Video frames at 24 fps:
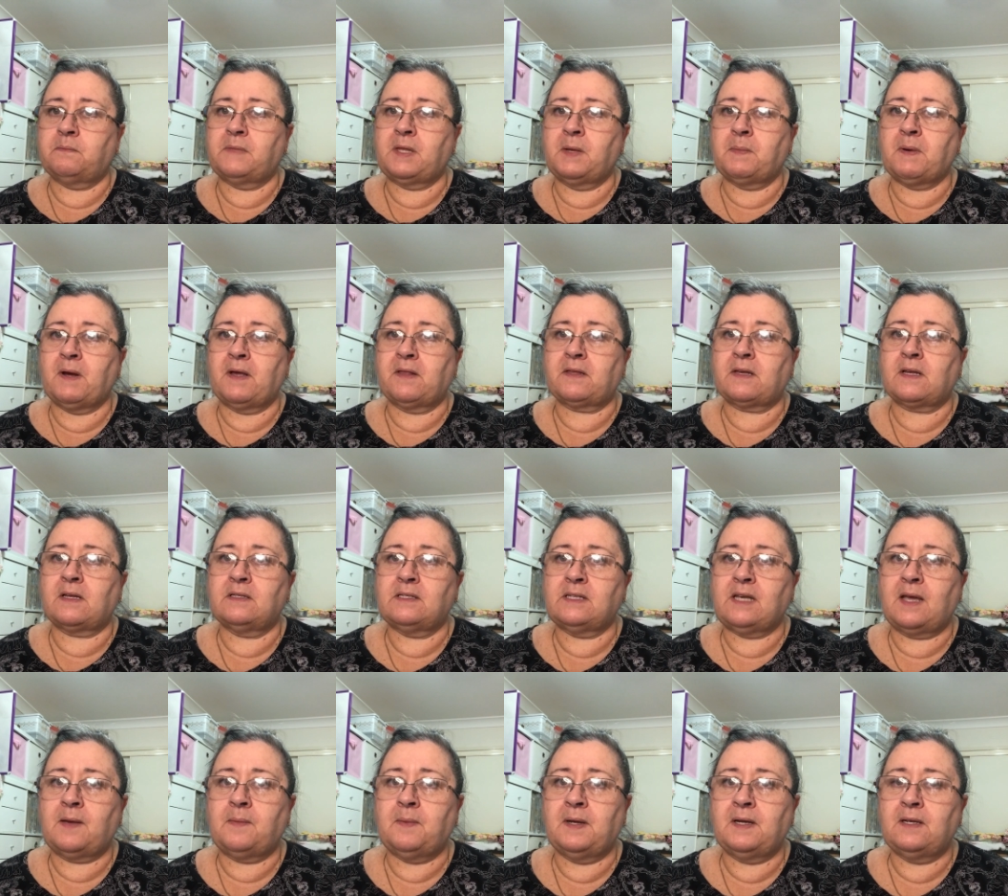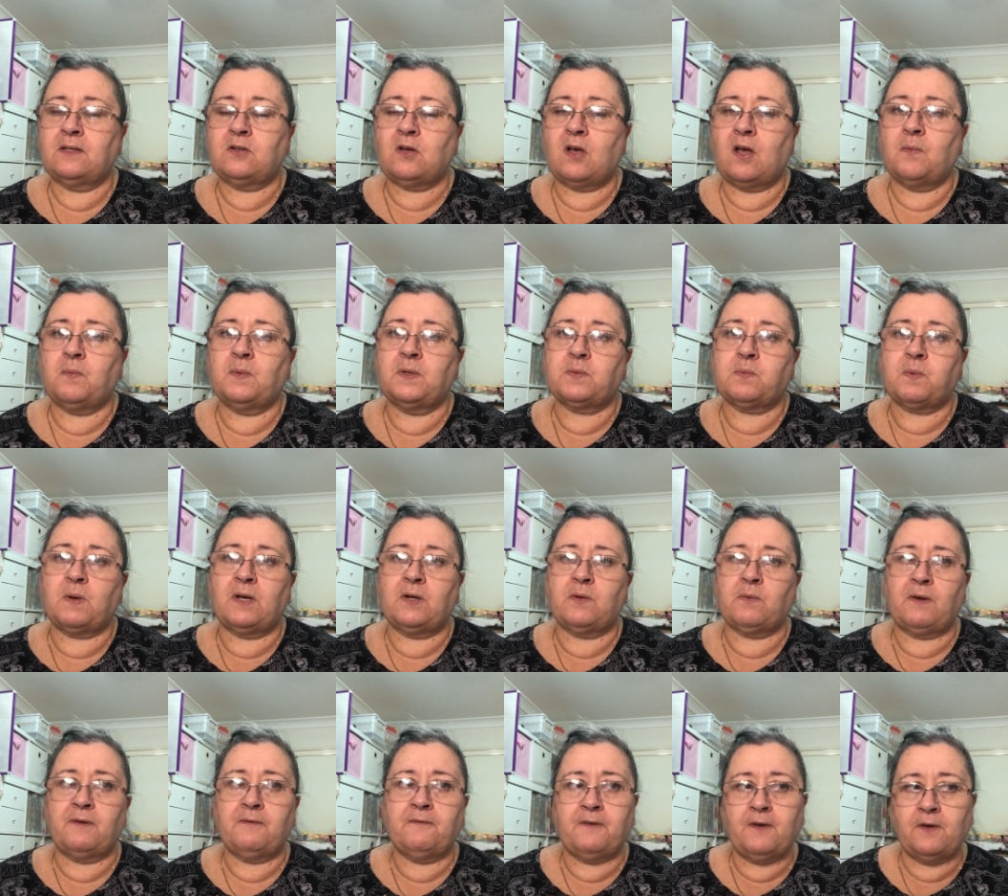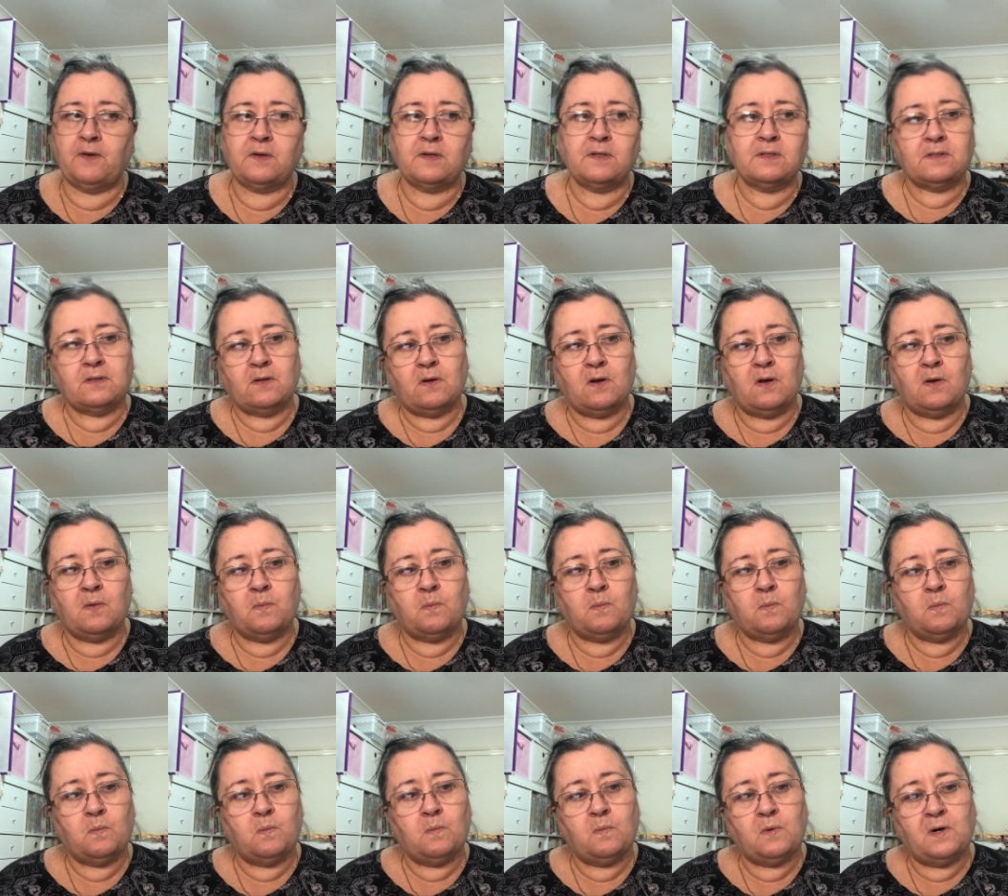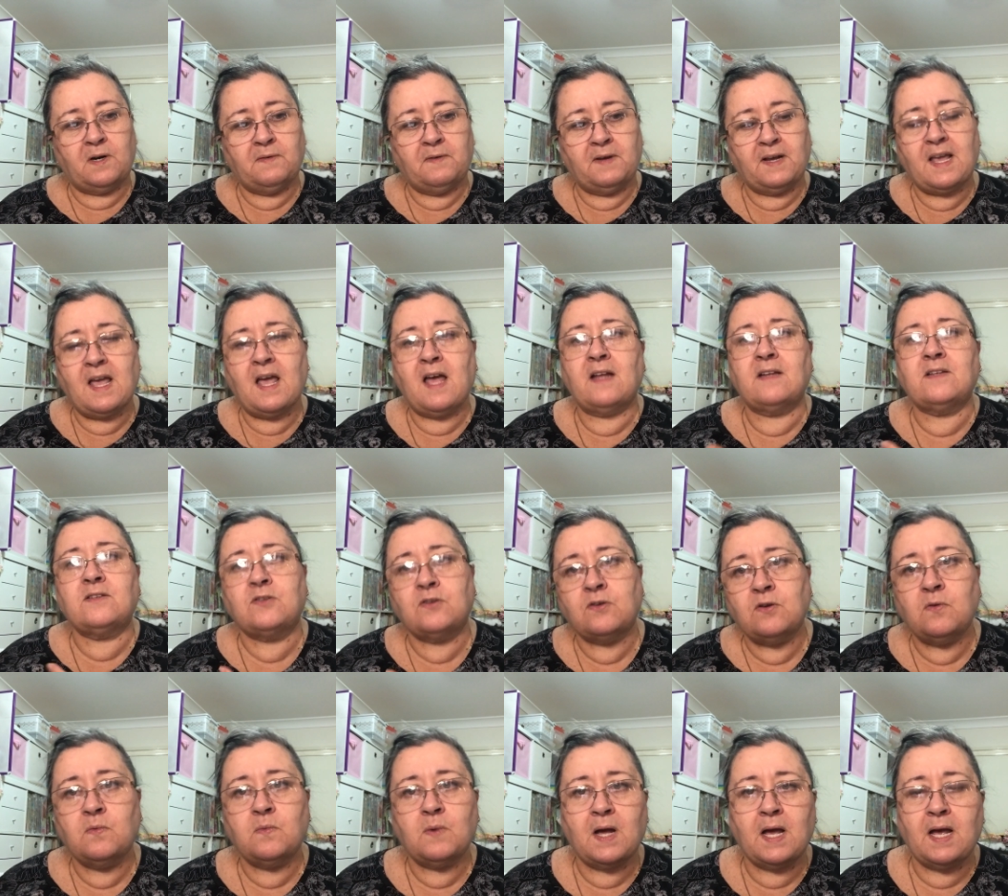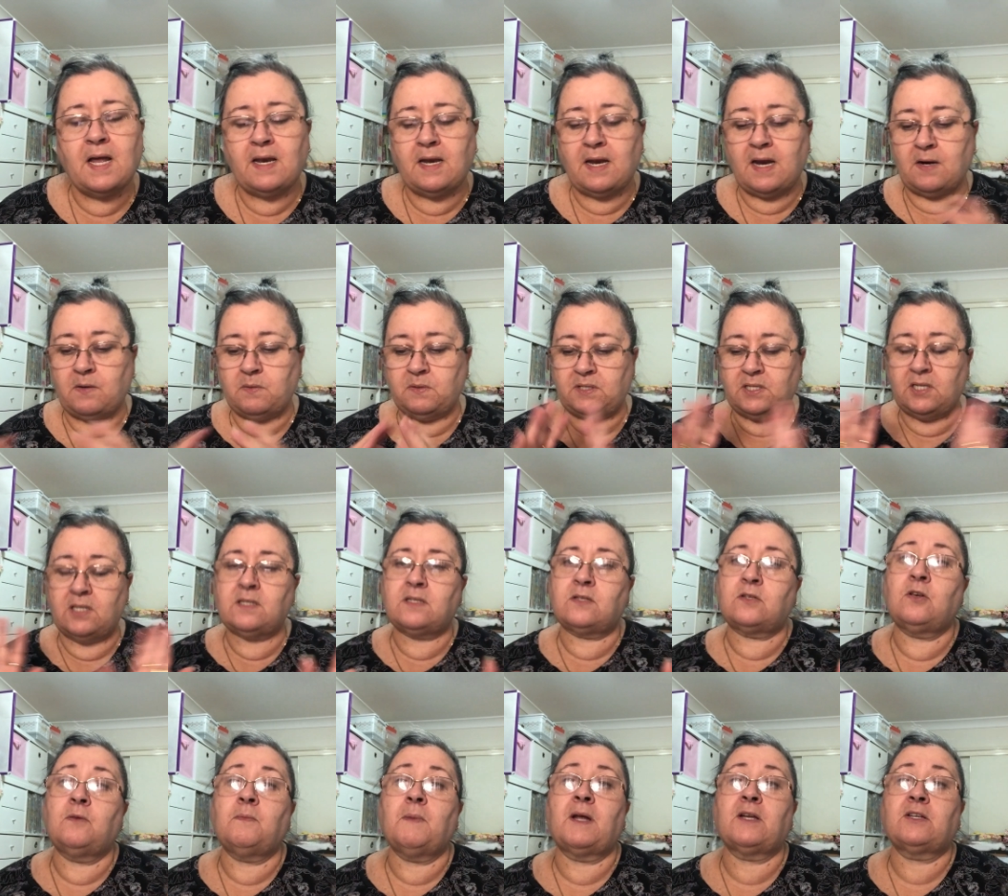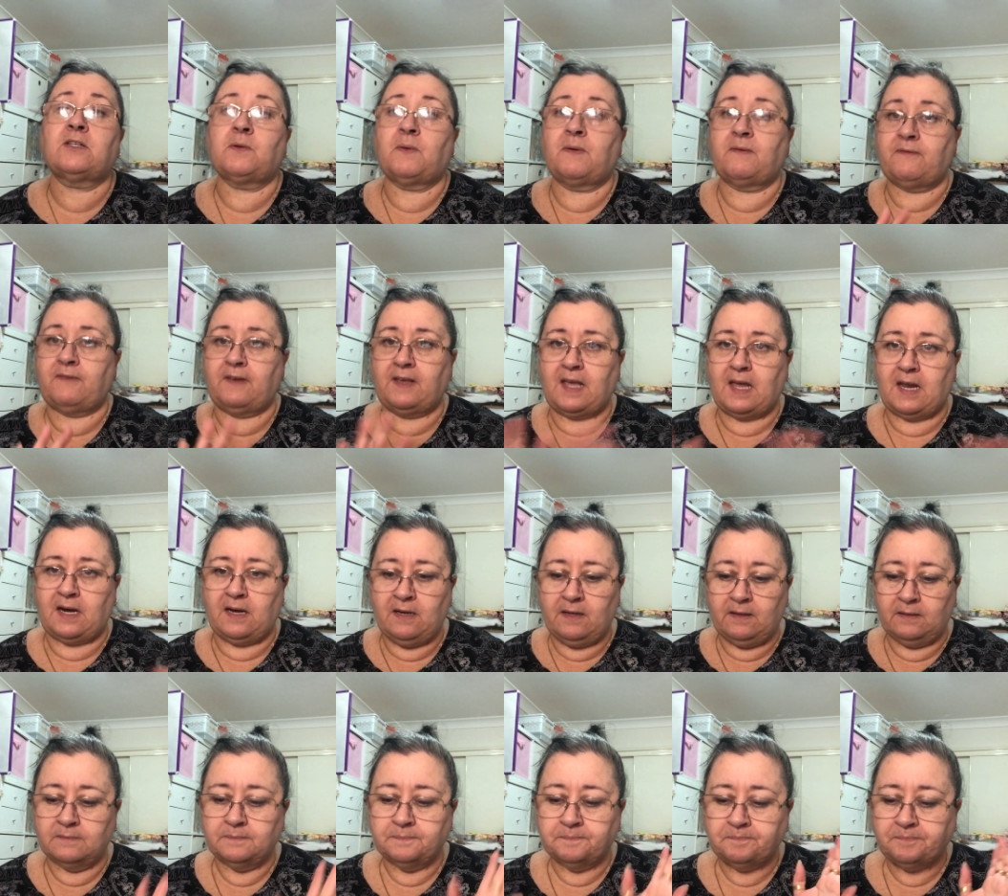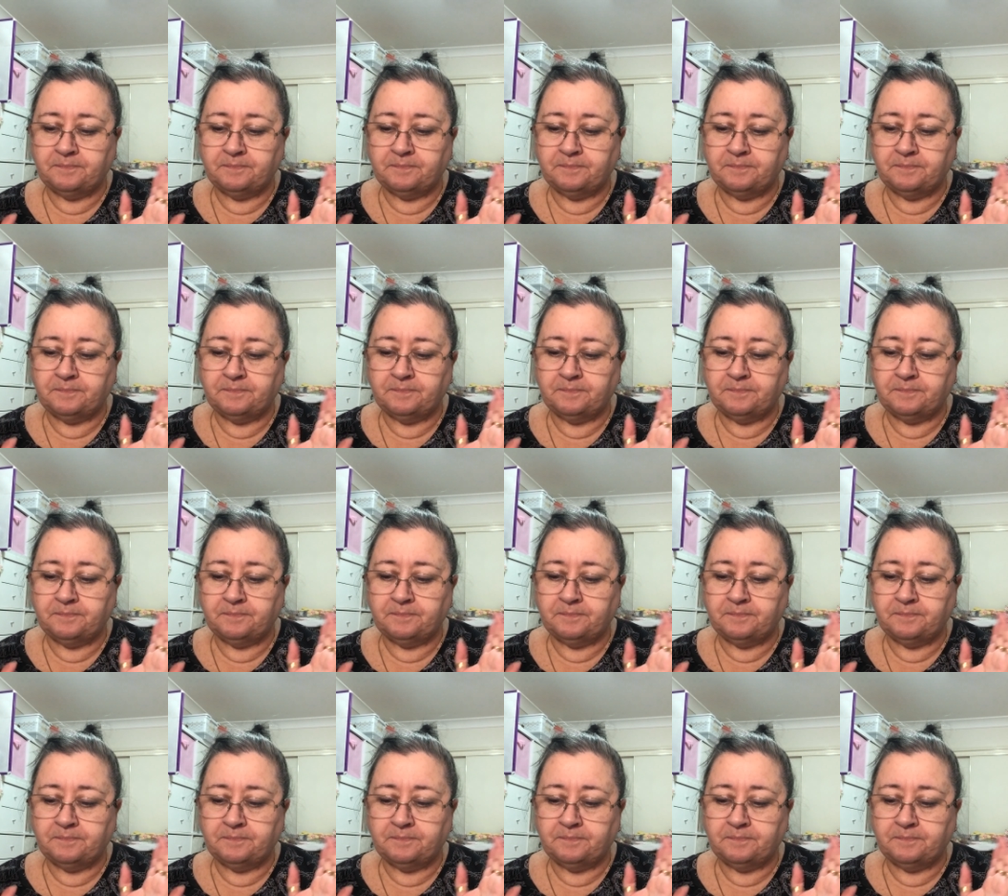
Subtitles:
they're both going to take a bit of time, which one do I focus on, what if I can't do one, and it was just too much. I won't forget it,